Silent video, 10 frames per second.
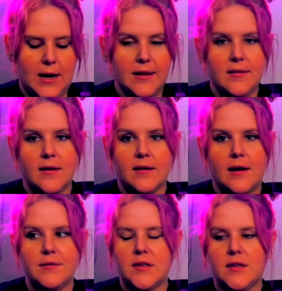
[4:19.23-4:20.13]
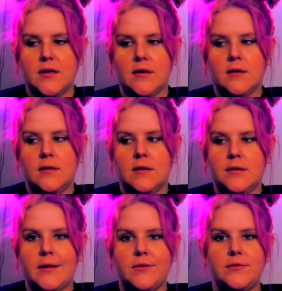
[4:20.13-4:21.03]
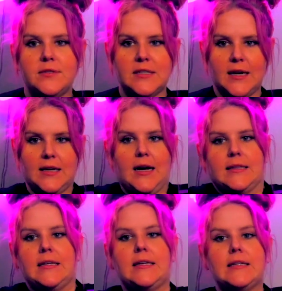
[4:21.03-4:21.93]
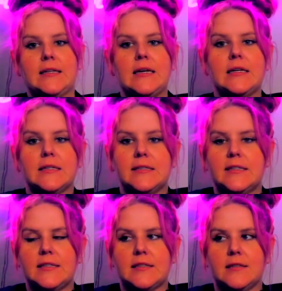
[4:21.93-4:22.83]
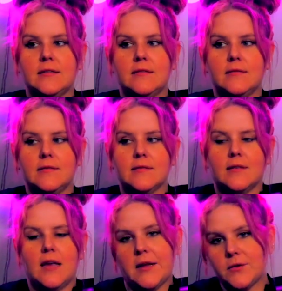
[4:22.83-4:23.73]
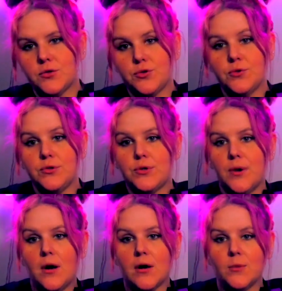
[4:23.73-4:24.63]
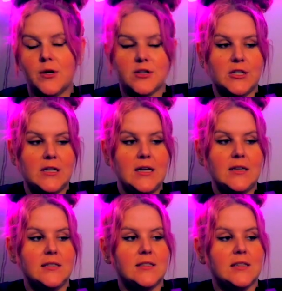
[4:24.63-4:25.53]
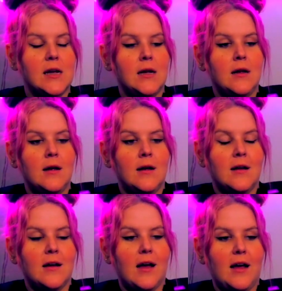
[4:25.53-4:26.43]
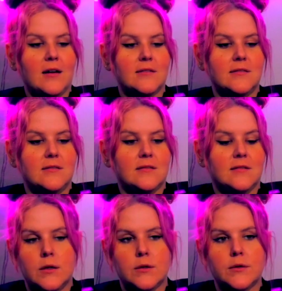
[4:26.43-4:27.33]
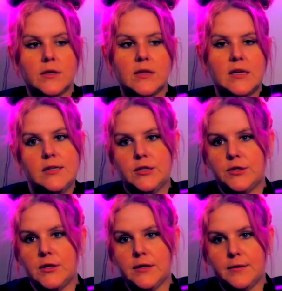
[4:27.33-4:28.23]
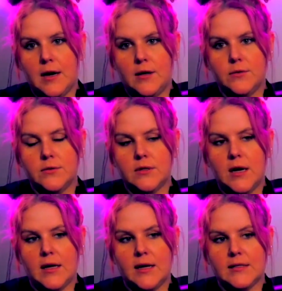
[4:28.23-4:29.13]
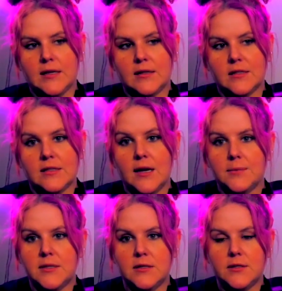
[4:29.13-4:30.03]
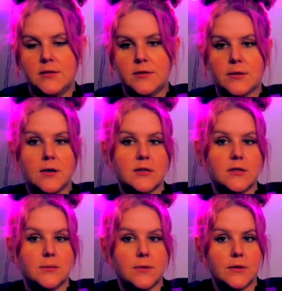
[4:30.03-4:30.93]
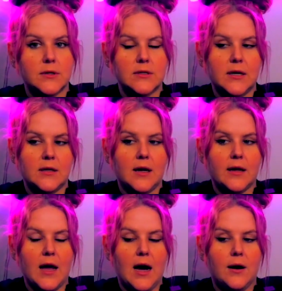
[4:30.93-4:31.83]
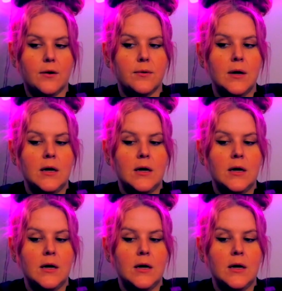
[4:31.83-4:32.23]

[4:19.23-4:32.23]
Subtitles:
I think everything that you've said, Eileen, is true to what harm reduction is, and learning the history around, I guess, the substance use across the world, and how